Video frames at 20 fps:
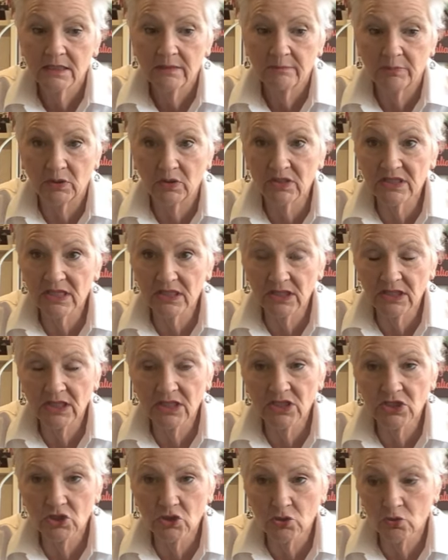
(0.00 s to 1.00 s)
Because then I
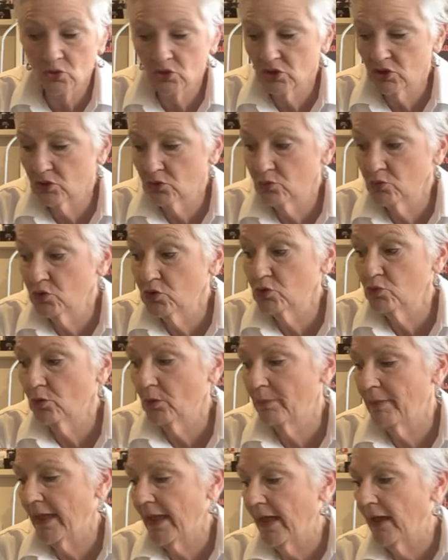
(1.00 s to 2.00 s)
need to talk to you
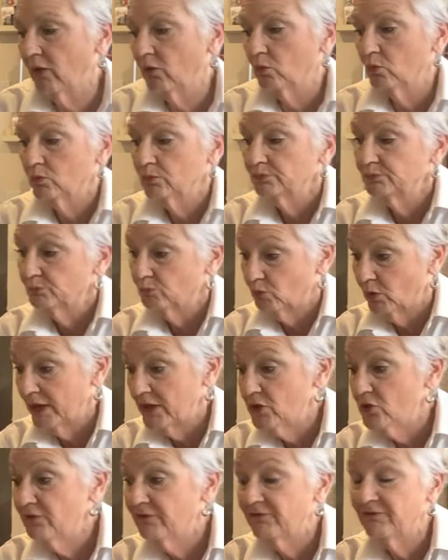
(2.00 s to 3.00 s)
about
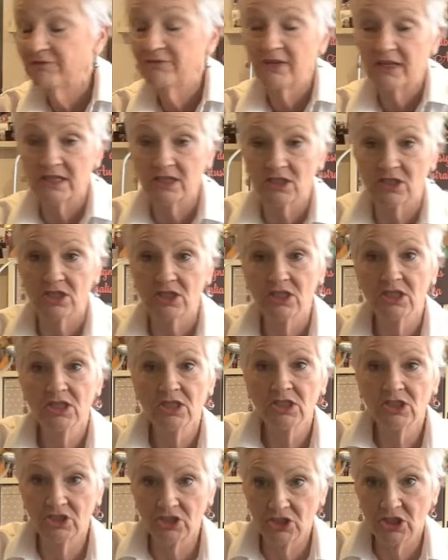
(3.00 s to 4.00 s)
when you fit
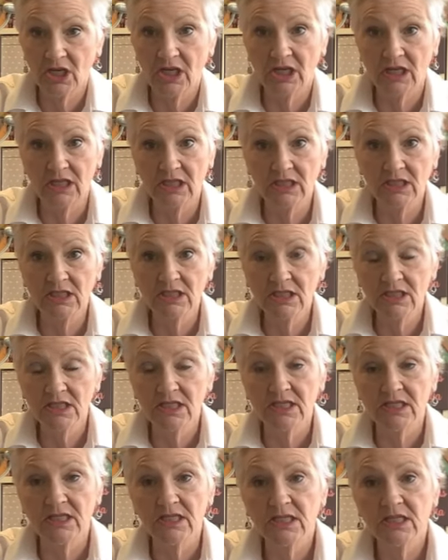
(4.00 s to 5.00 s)

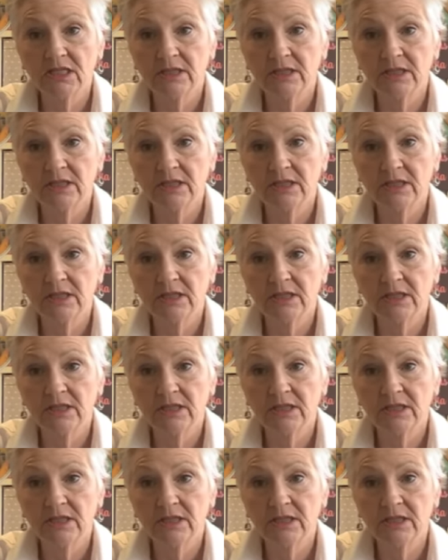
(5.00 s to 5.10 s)
jeans.